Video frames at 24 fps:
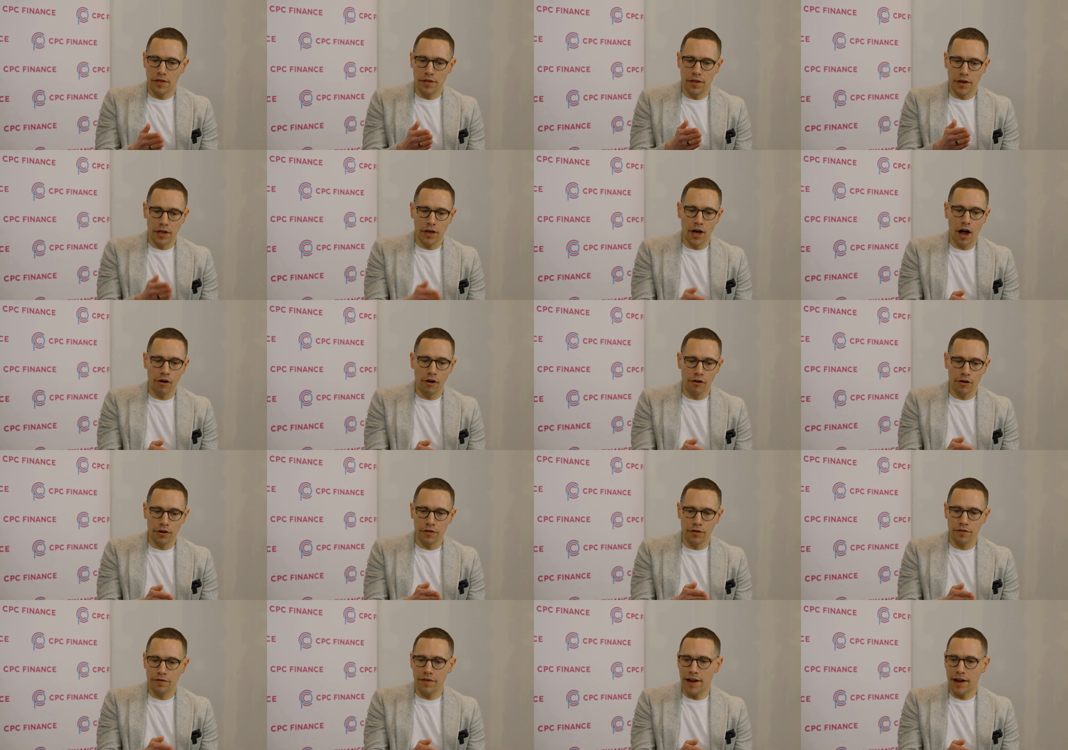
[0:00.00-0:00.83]
the
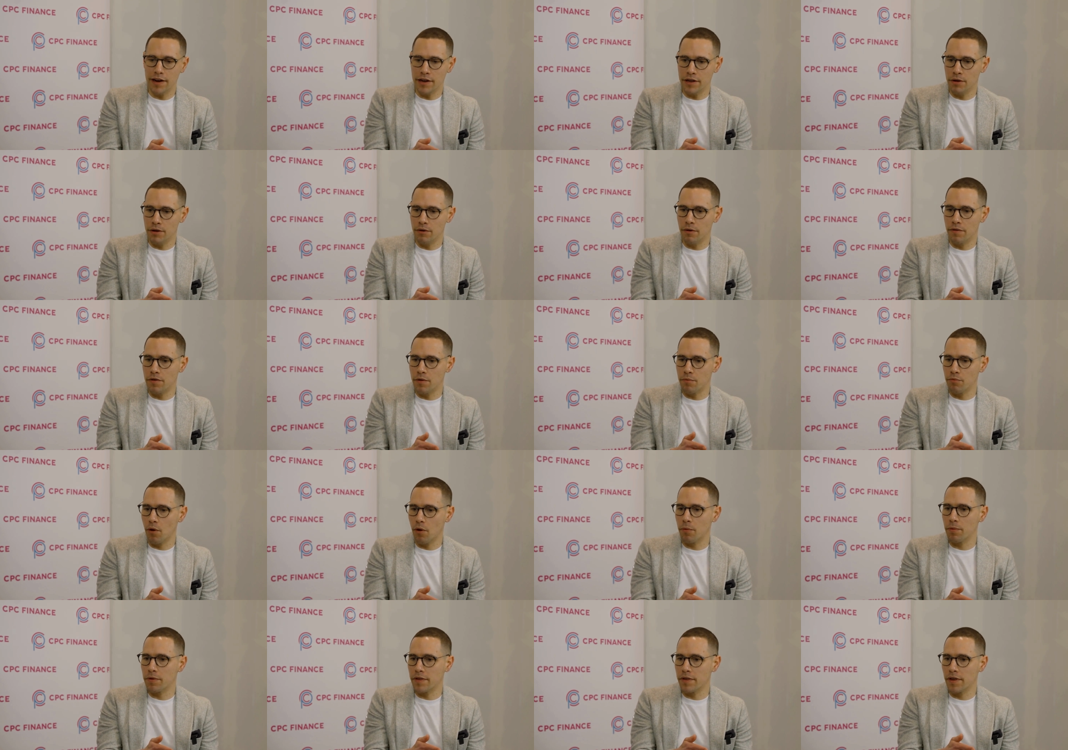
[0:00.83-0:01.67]
current value of the
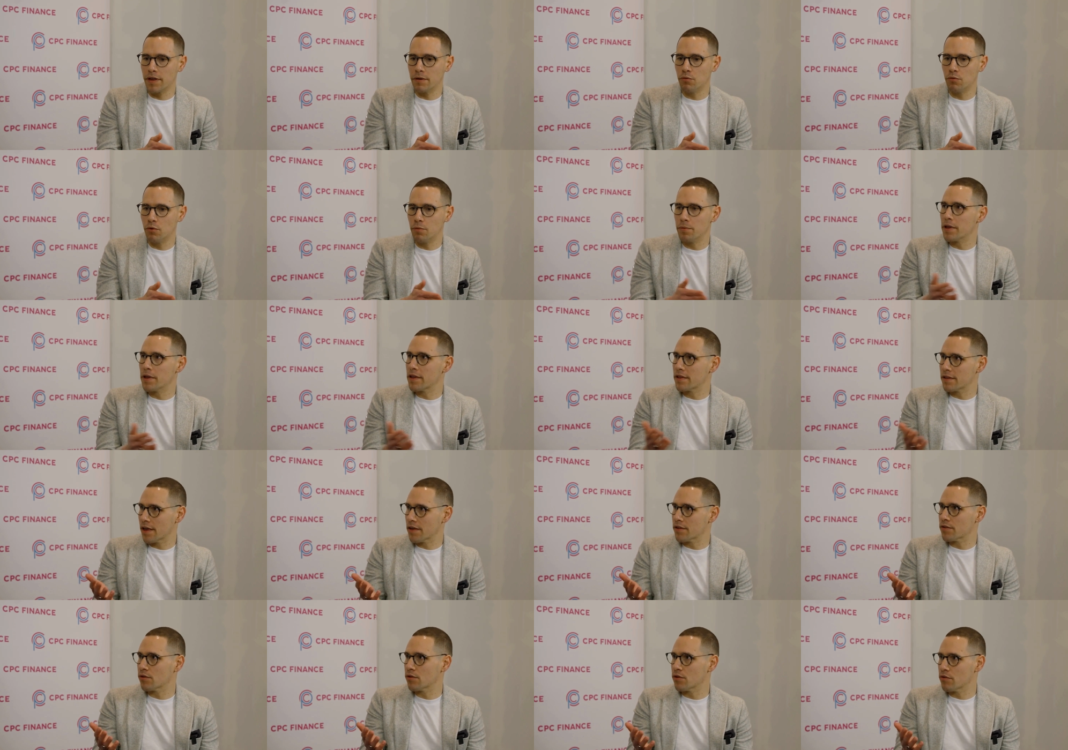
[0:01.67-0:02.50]
property will be
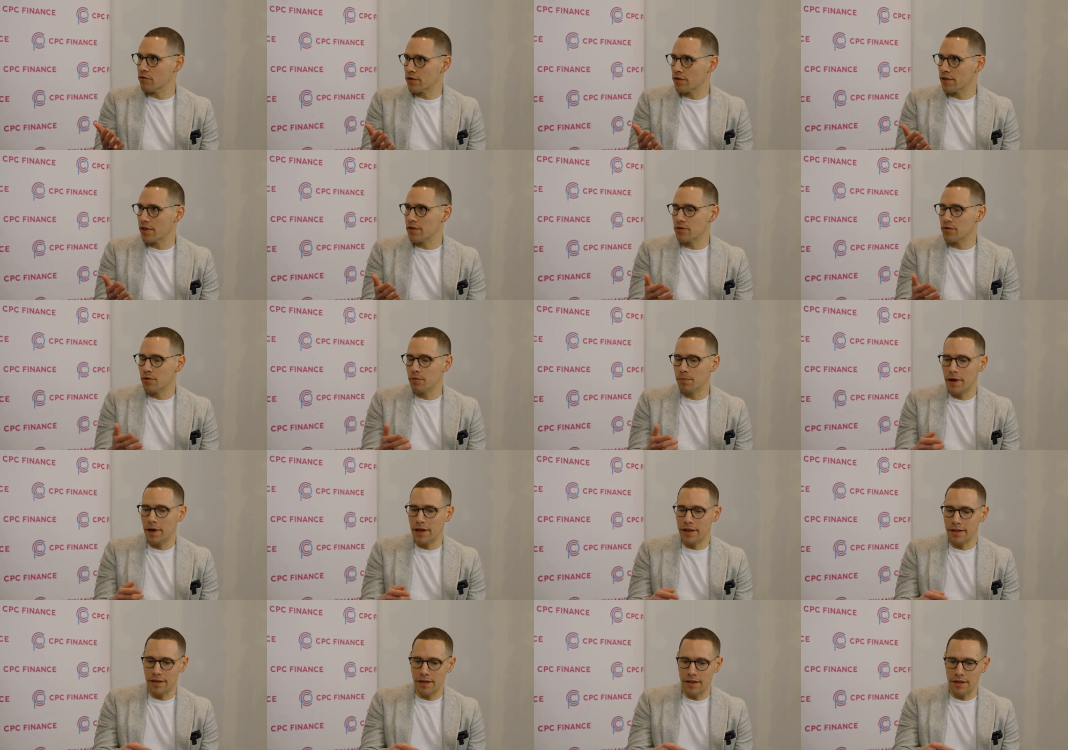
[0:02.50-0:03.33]
assessed on a residual
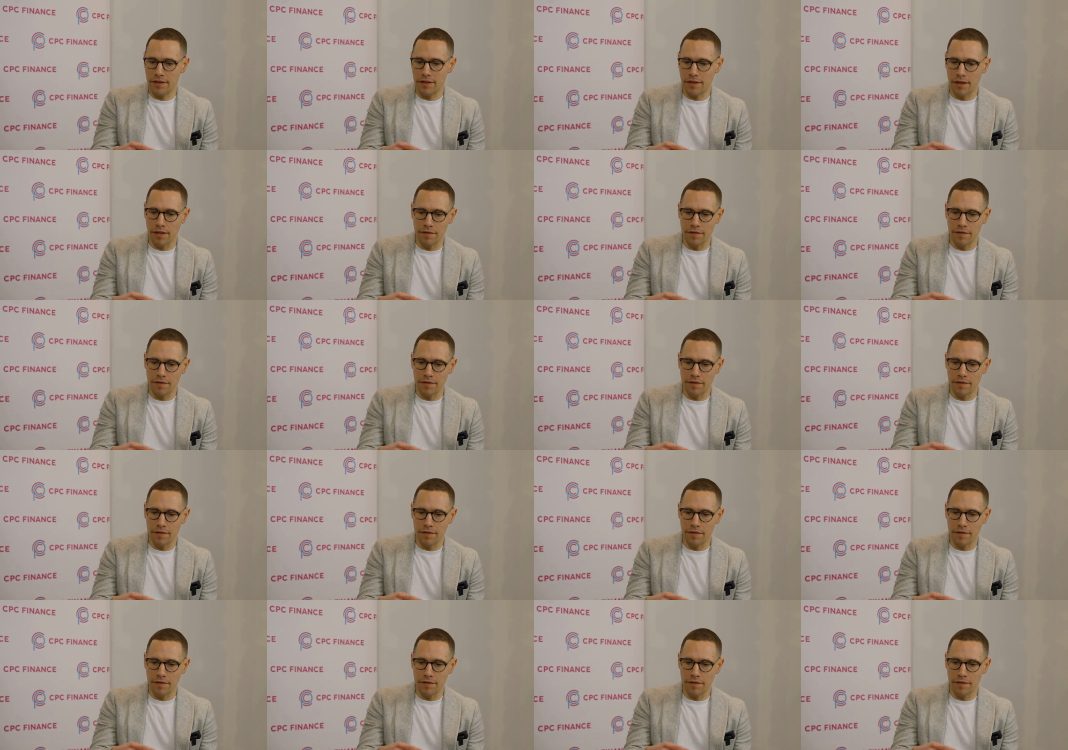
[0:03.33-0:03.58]
basis.